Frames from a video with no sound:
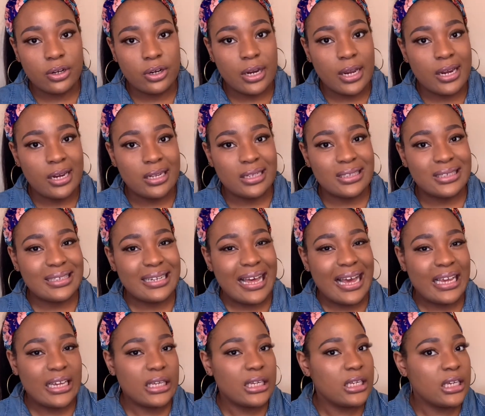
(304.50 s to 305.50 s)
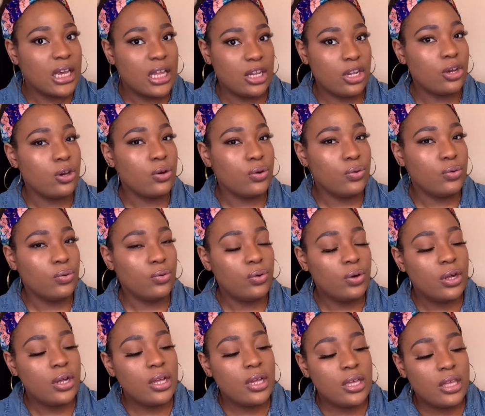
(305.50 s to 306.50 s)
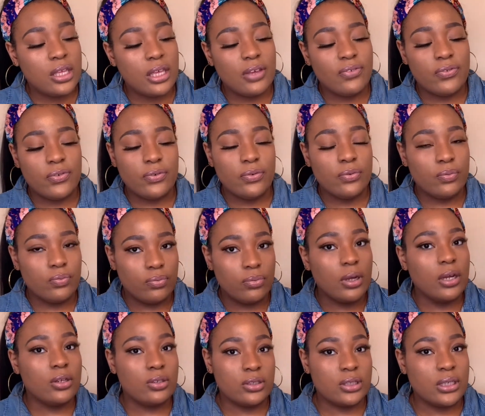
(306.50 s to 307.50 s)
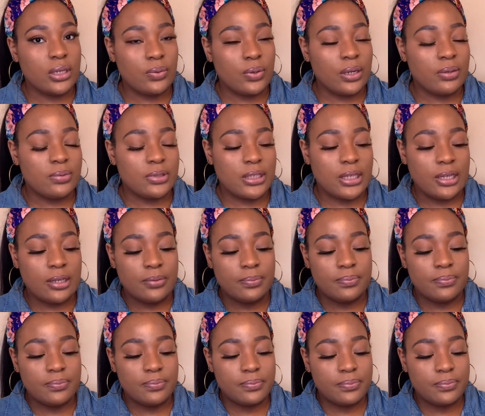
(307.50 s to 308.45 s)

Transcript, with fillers: and it's not yellow if you understand what i'm saying